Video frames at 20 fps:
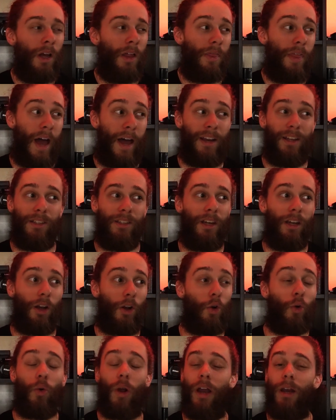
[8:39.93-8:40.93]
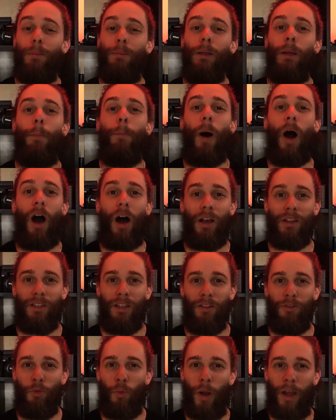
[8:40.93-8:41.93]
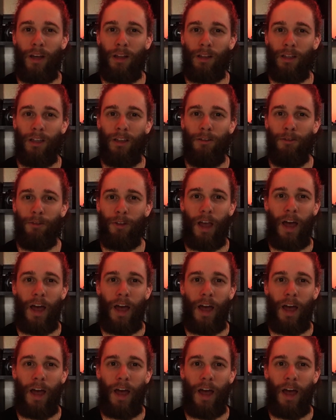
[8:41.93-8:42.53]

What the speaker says: That is an incredibly positive way to live,